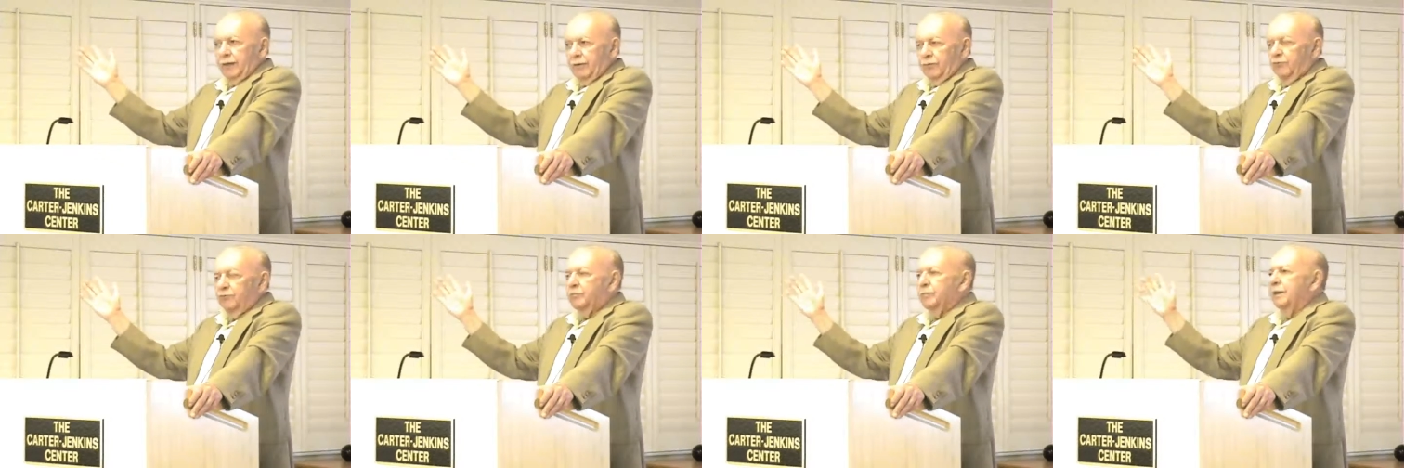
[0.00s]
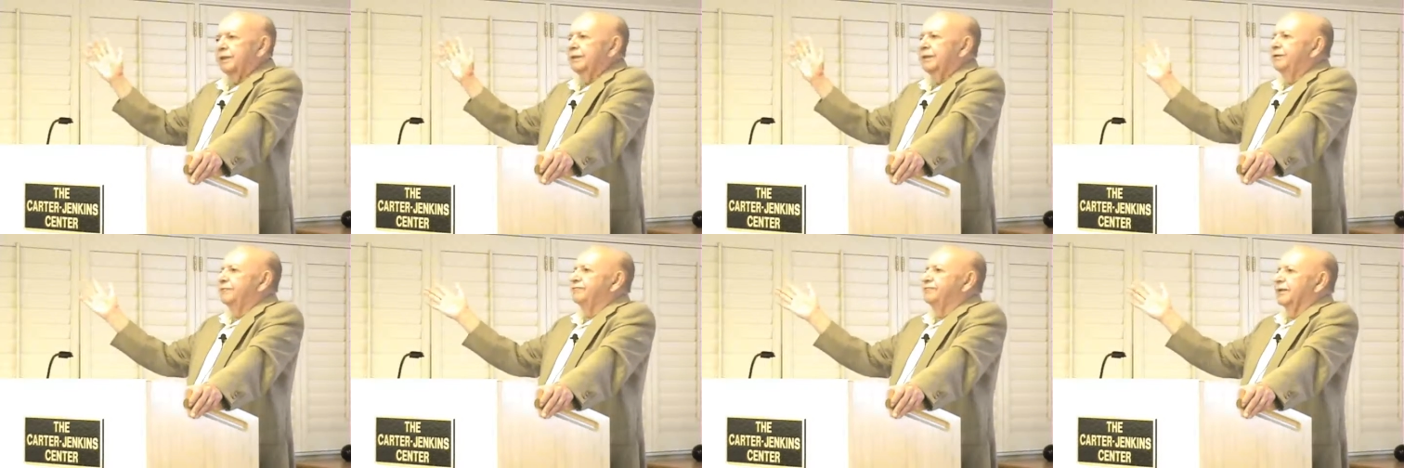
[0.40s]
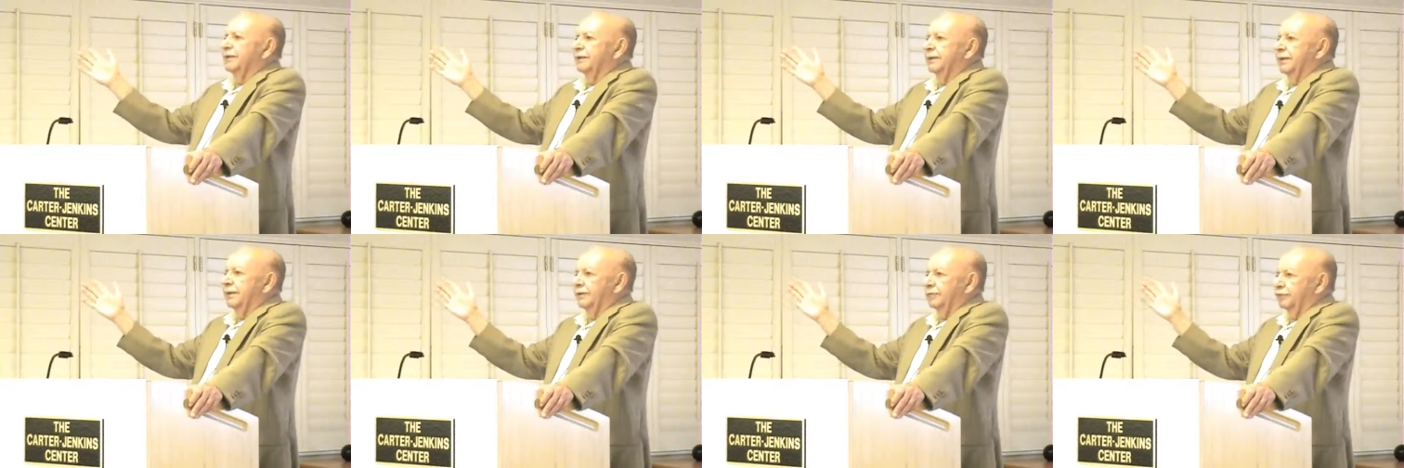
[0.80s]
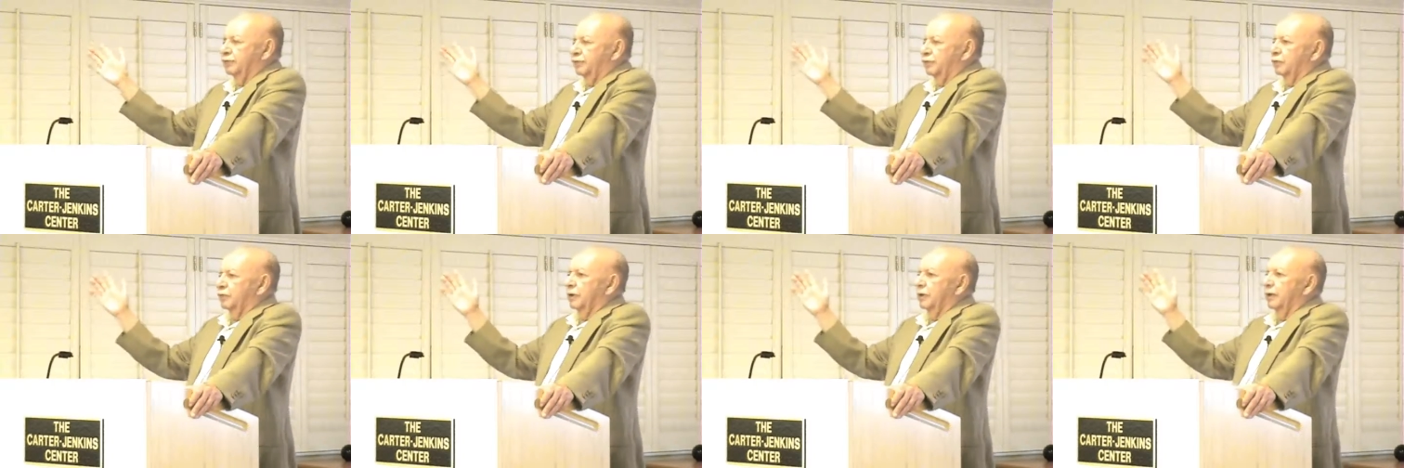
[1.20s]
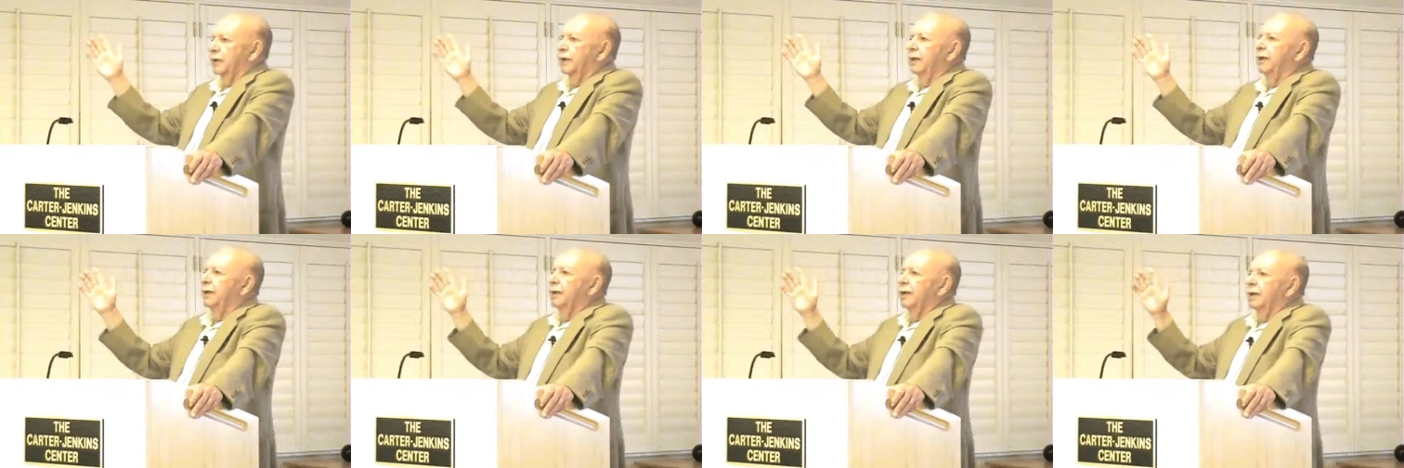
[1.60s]
human infant gets to the
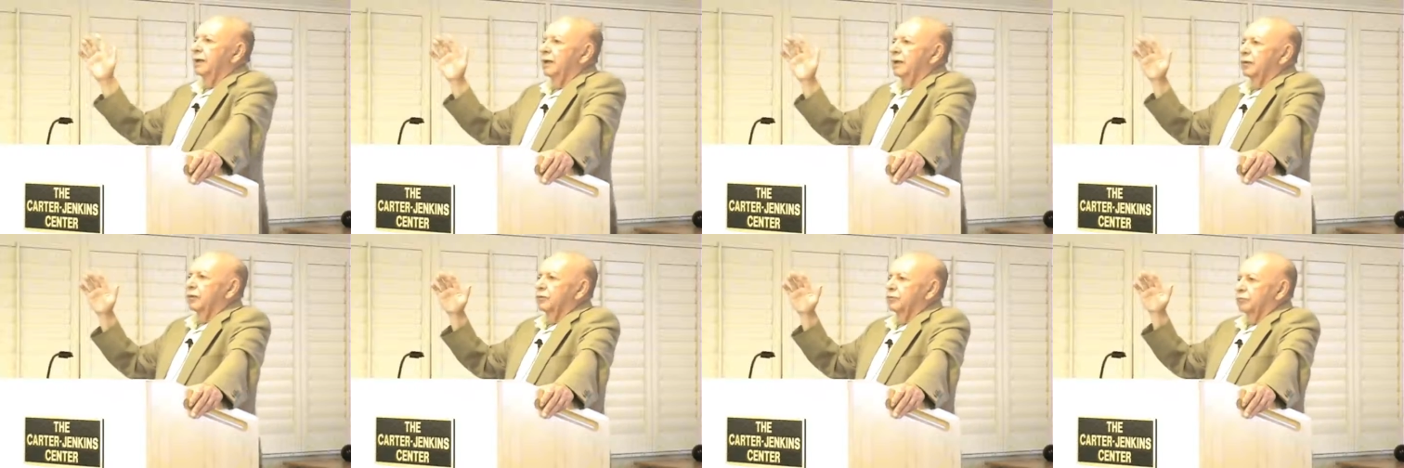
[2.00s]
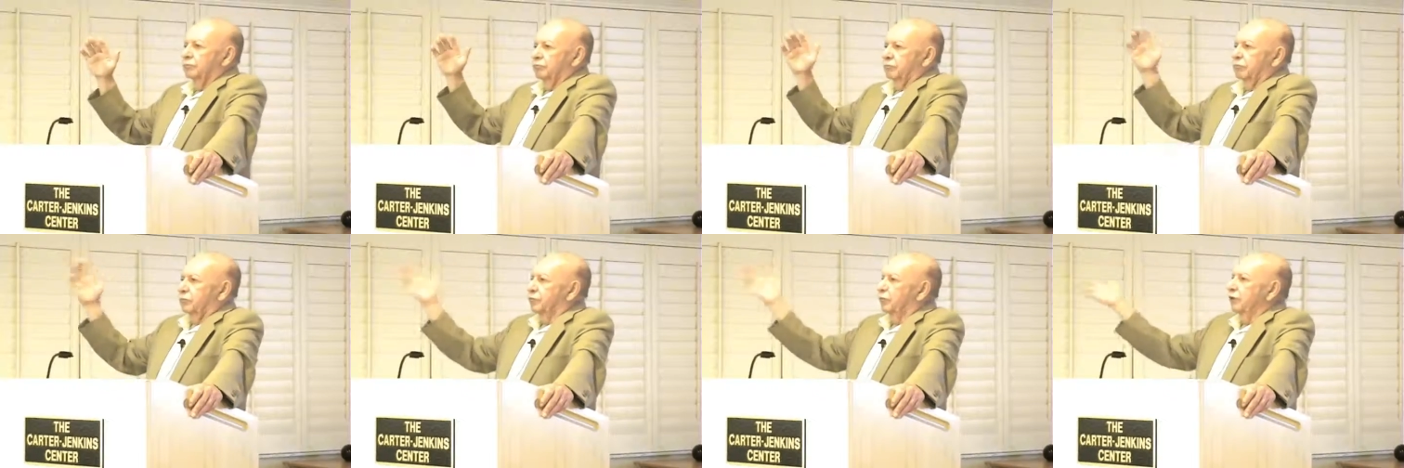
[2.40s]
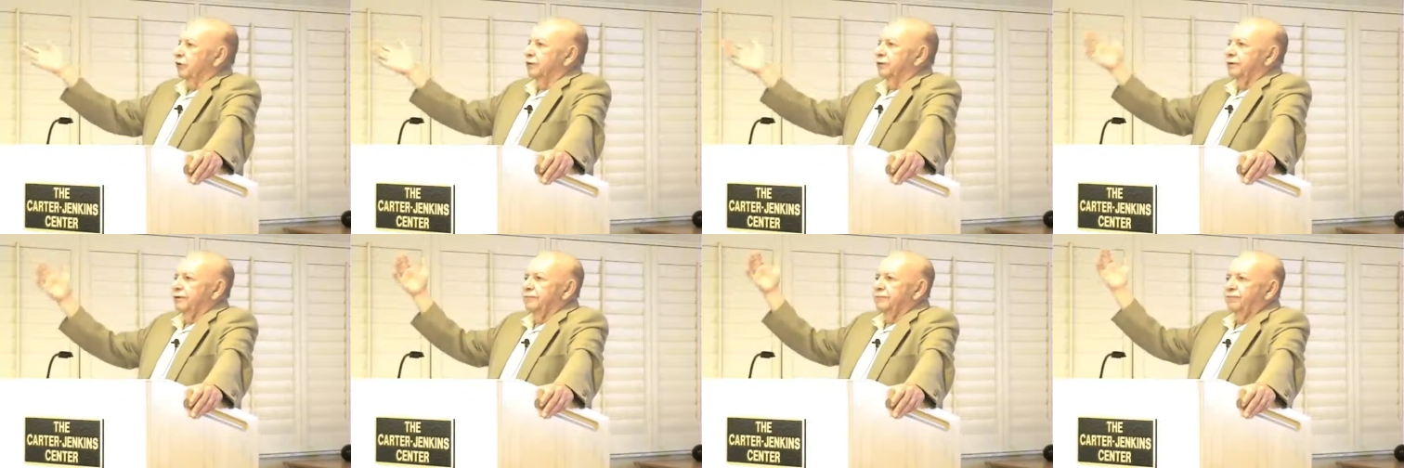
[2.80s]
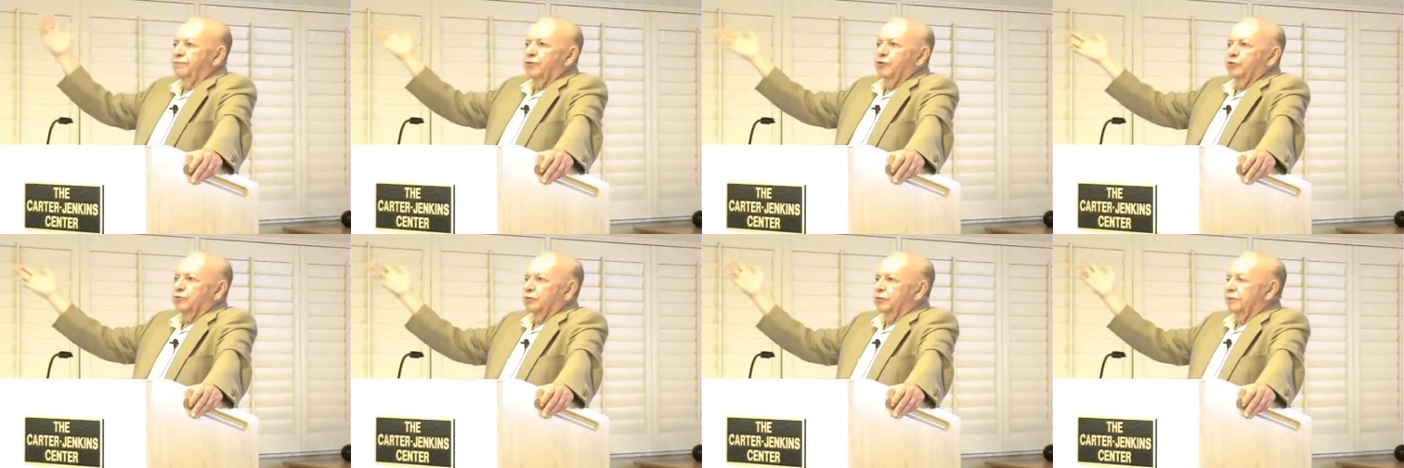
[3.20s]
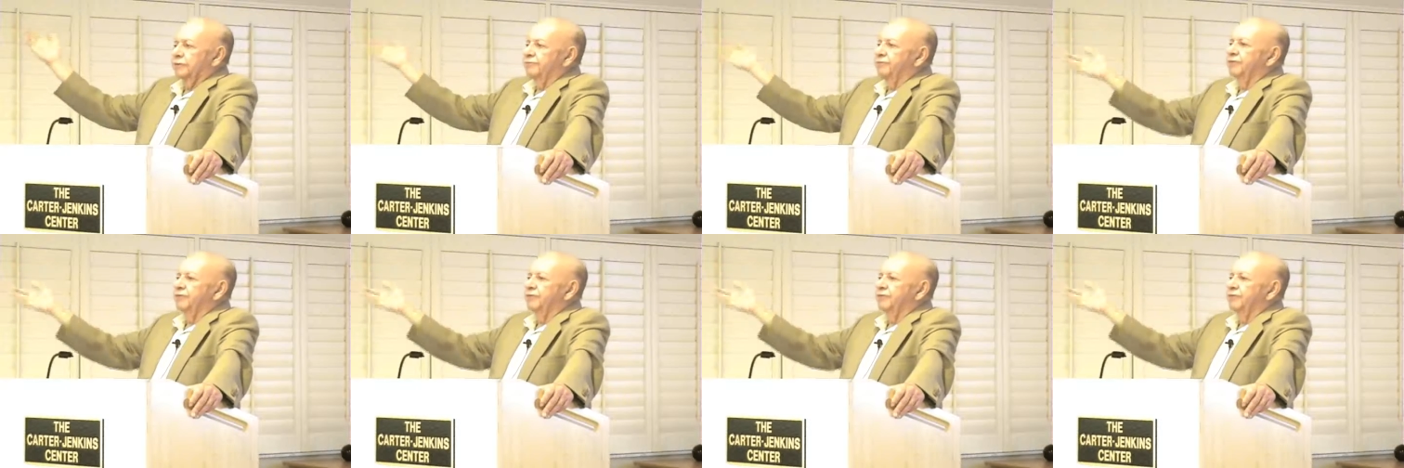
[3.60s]
13, 14,